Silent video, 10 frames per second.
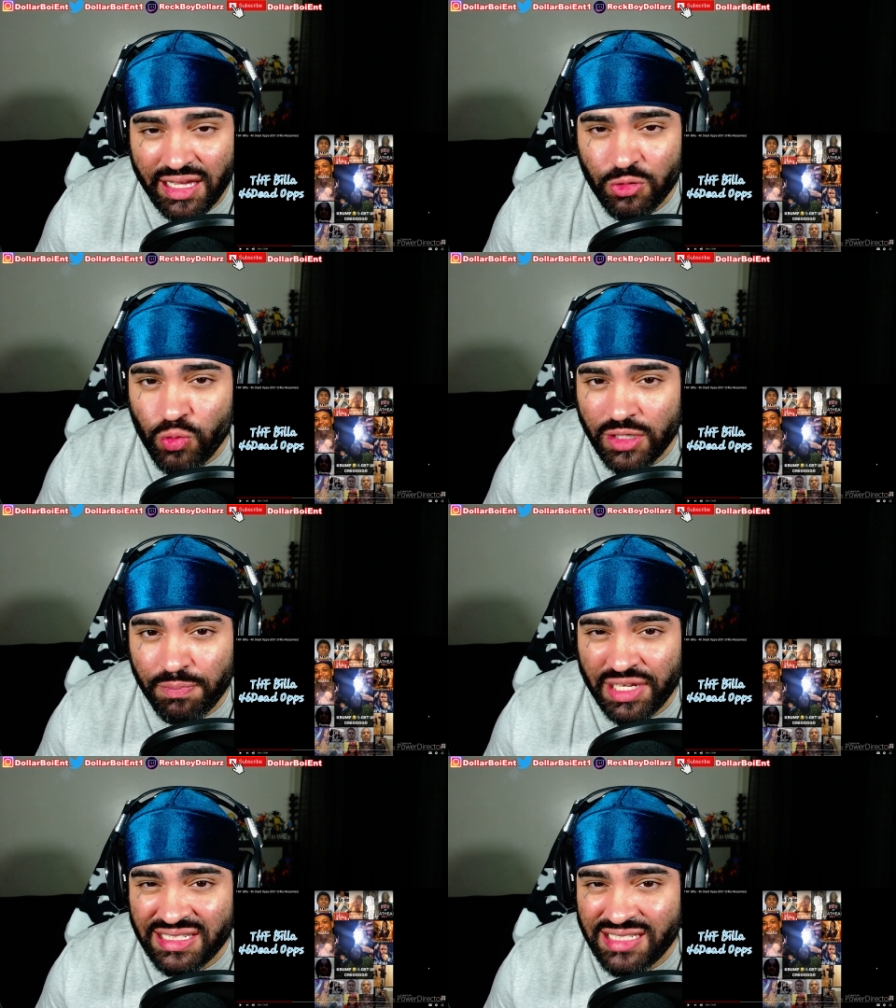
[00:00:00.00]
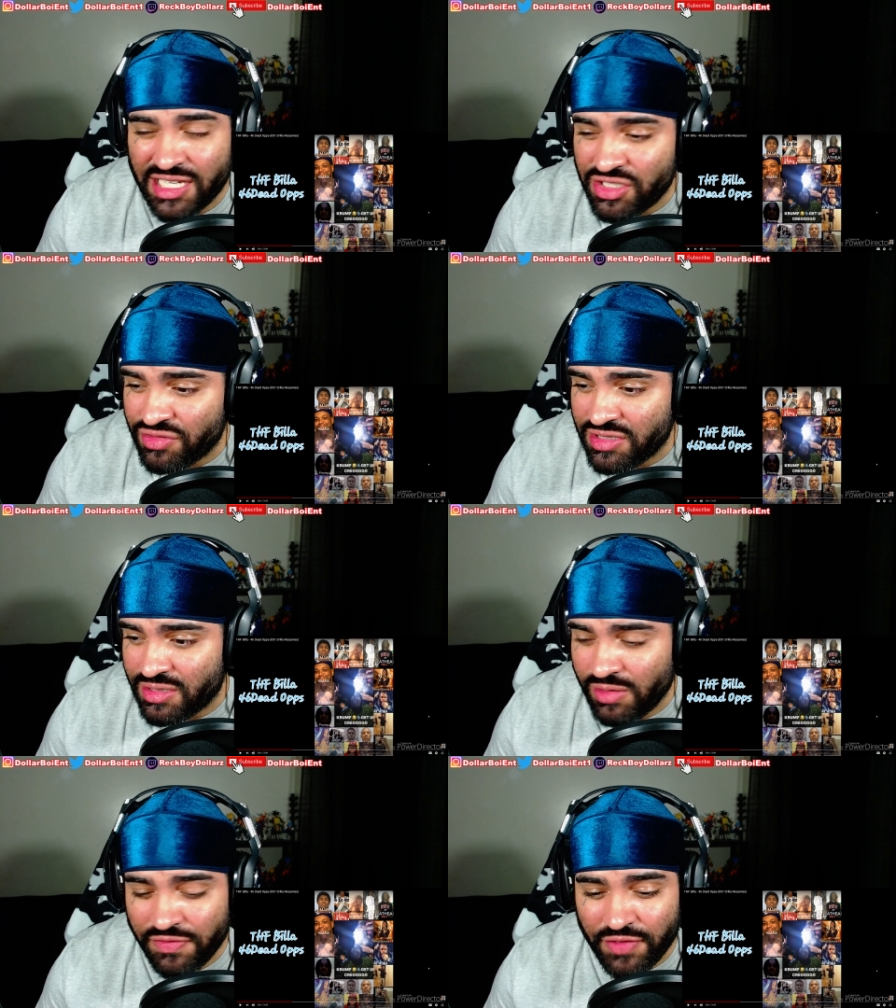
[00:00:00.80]
Who wanna play Tetris?
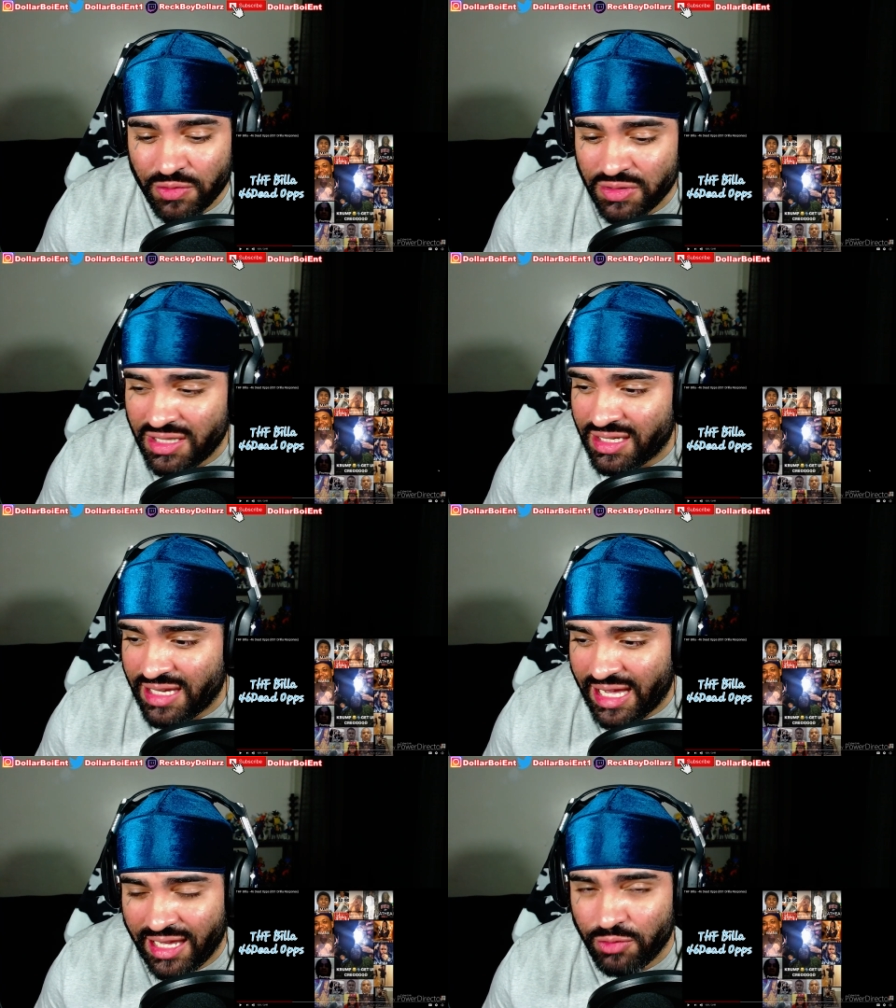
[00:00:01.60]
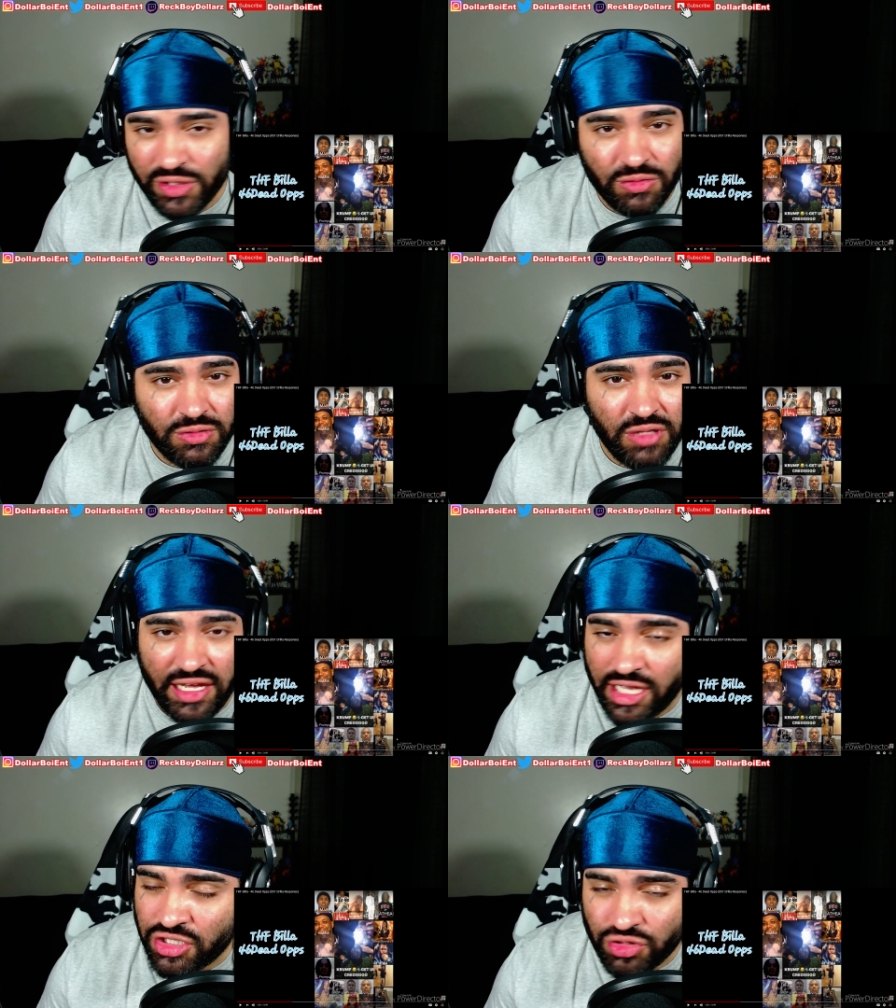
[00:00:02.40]
Only fuck with the gang. We don't do the
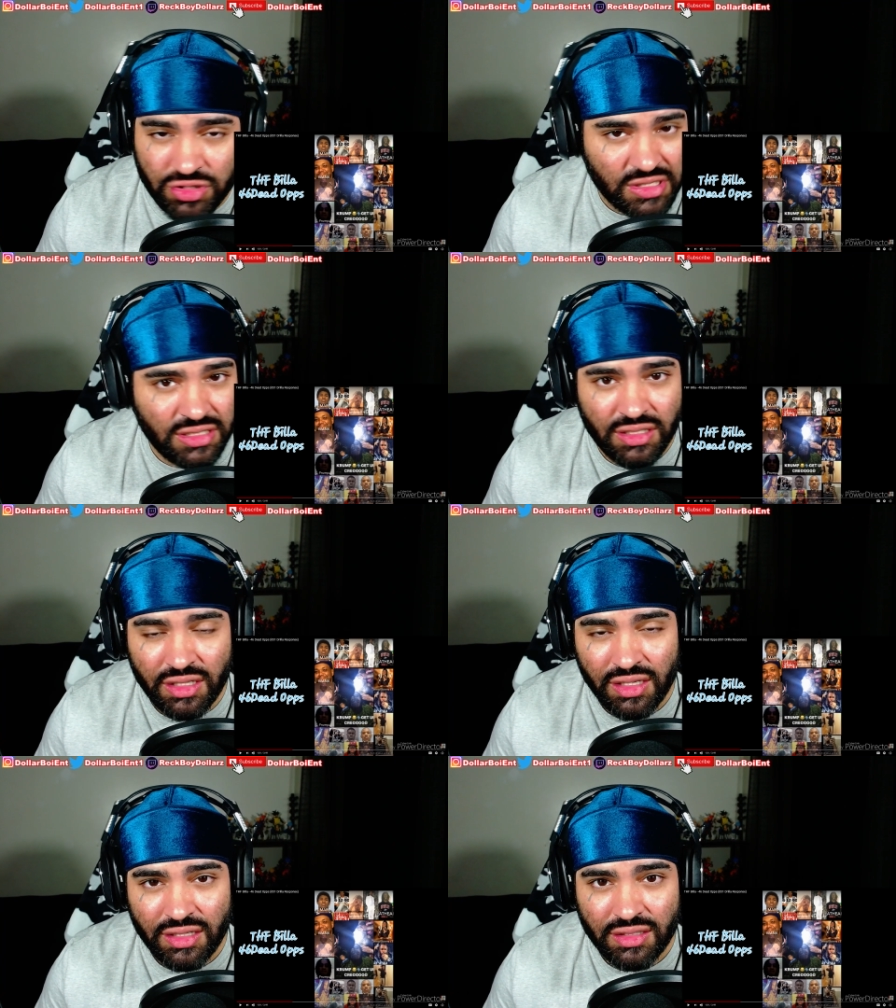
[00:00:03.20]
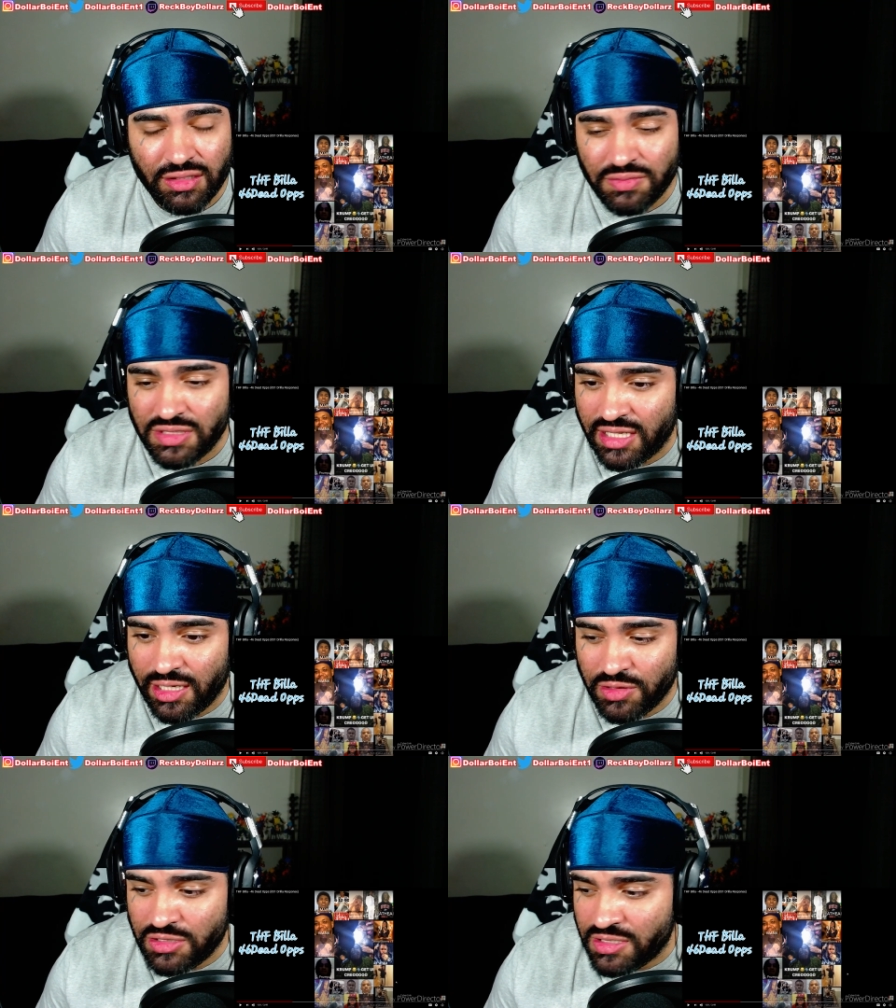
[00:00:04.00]
extras. I'm saying
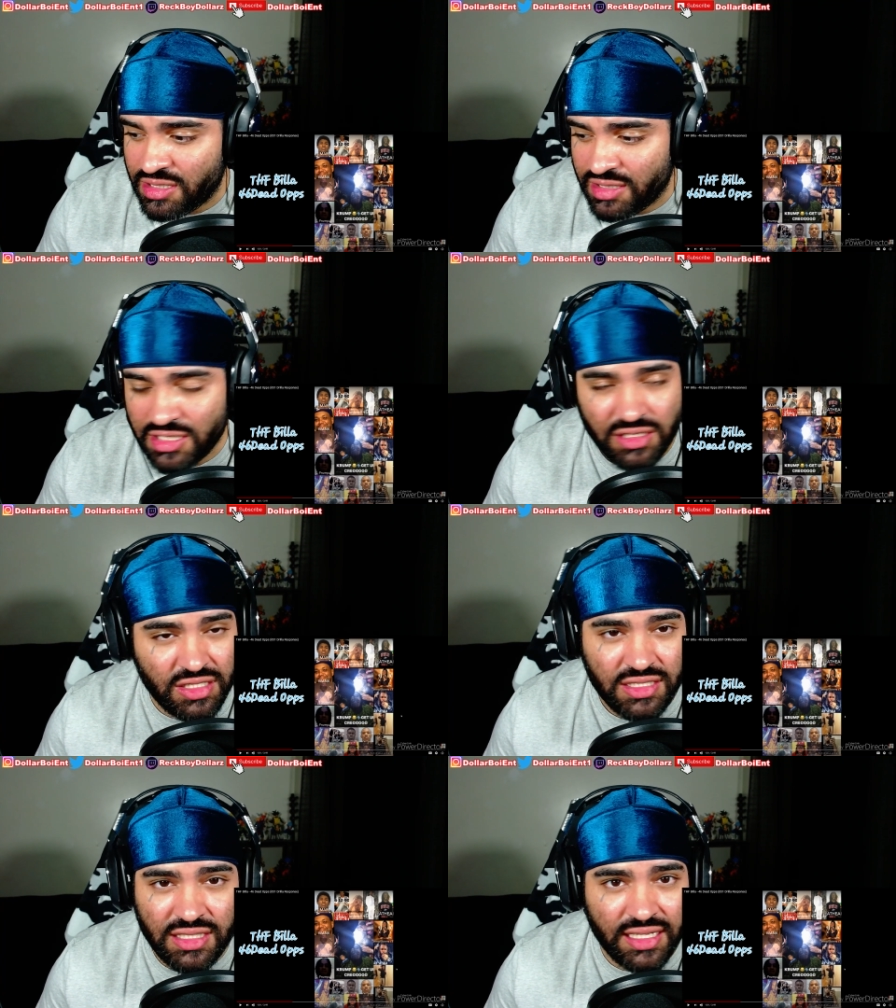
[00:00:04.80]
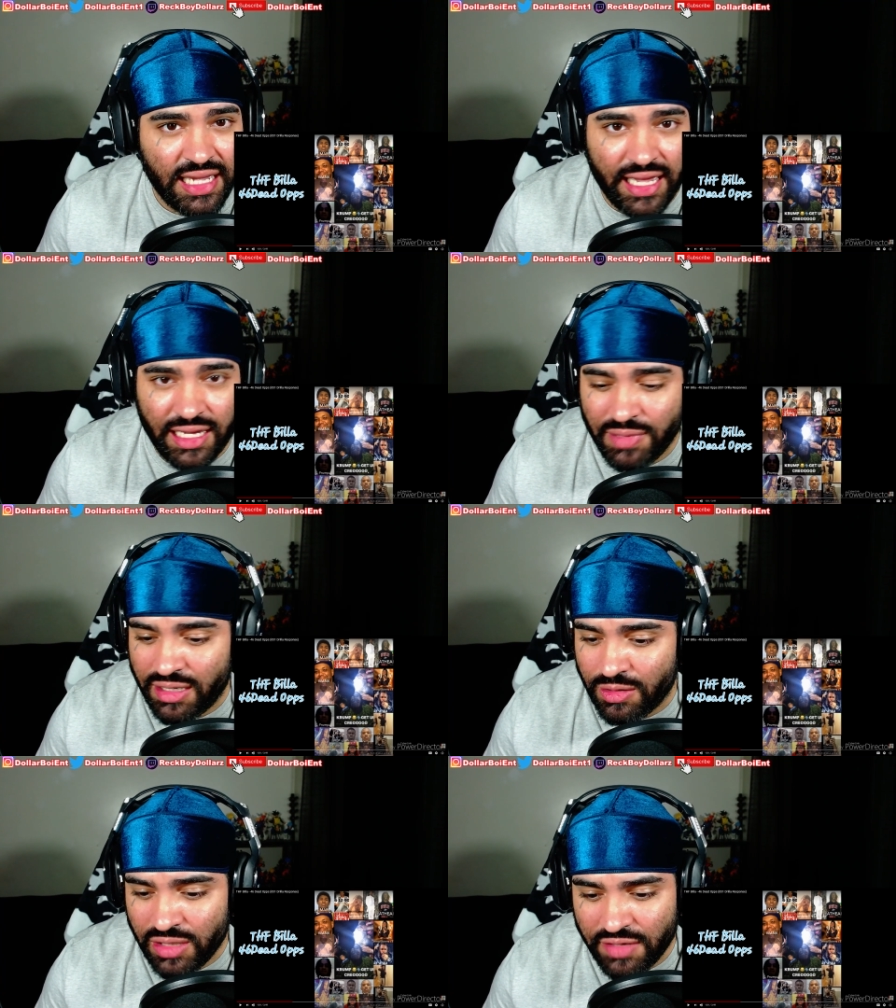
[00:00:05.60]
was just just just the gang,
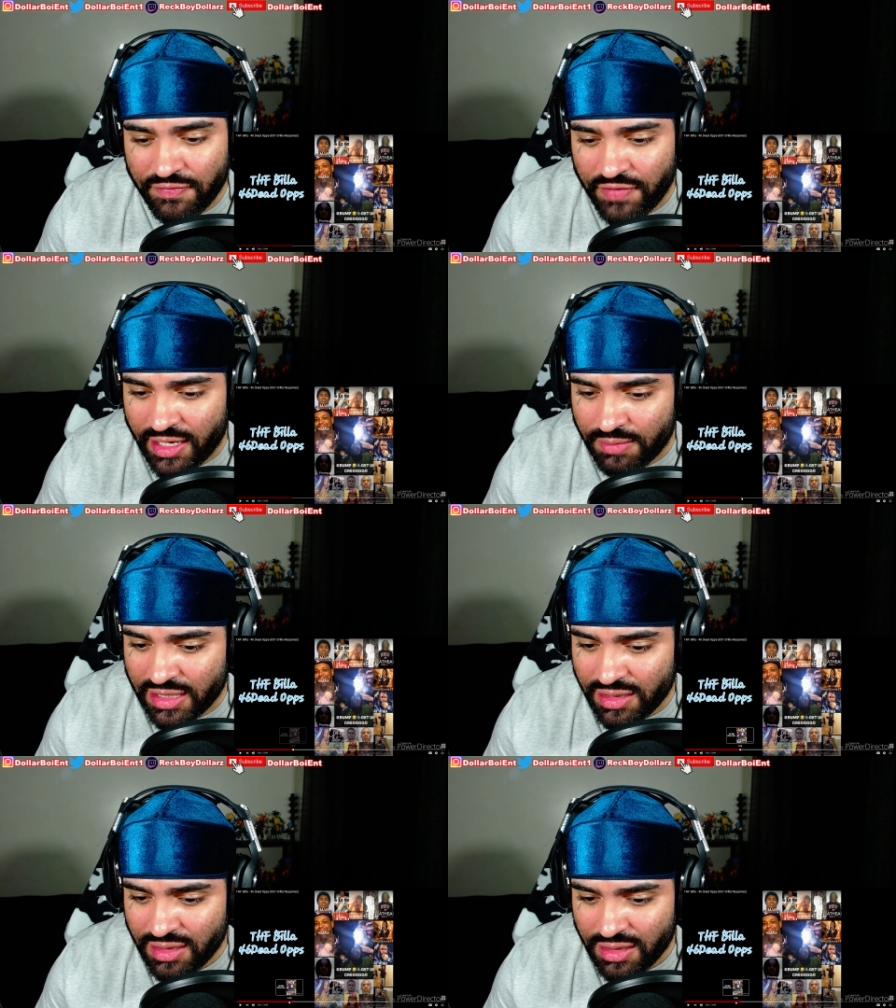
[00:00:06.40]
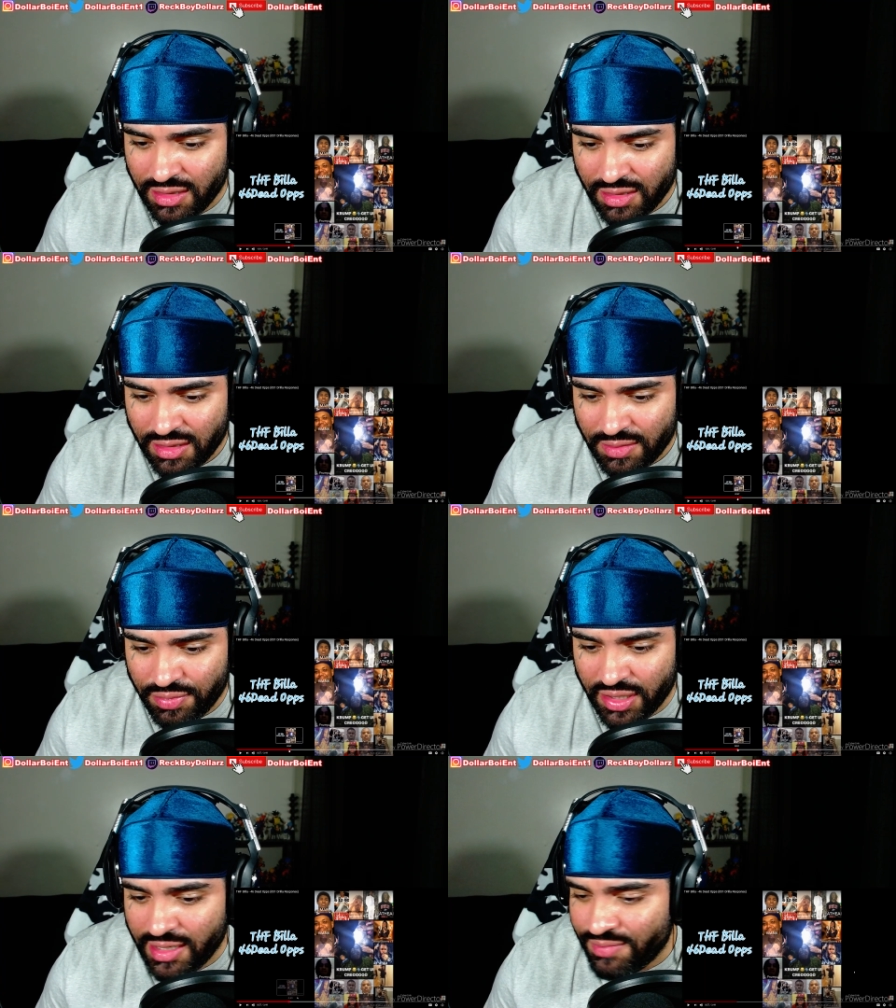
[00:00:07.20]
man. Only the family.
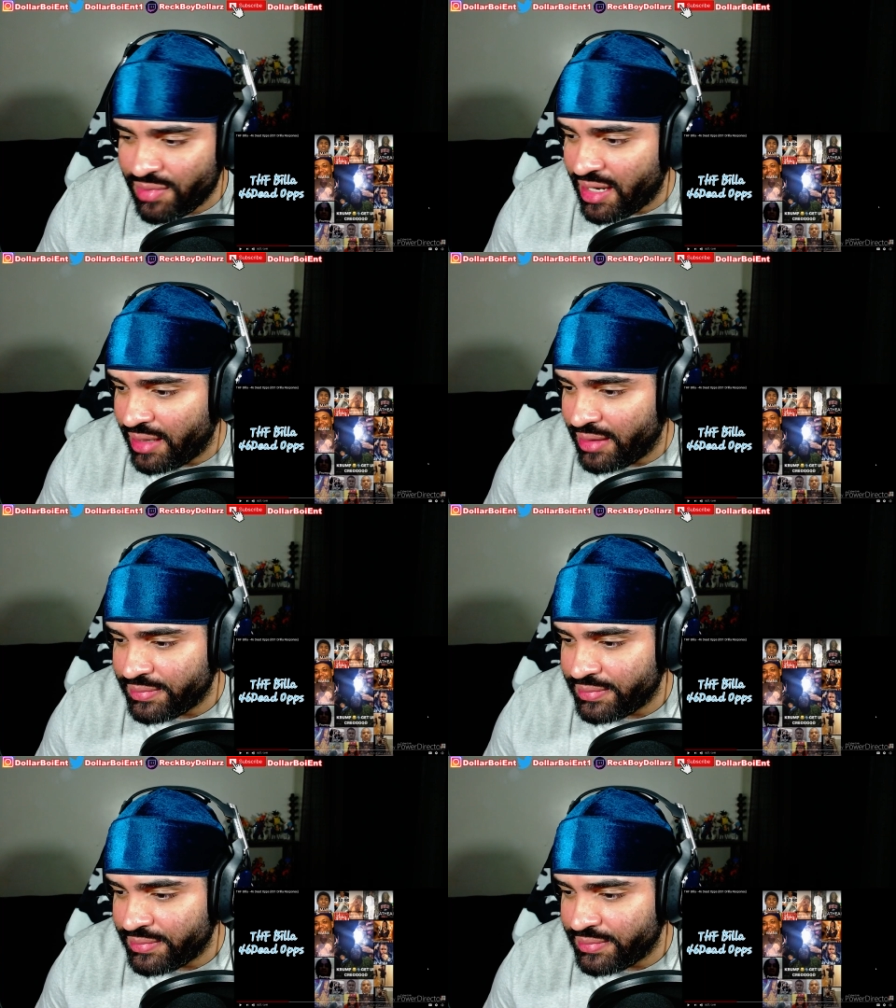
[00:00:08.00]
Bring that back.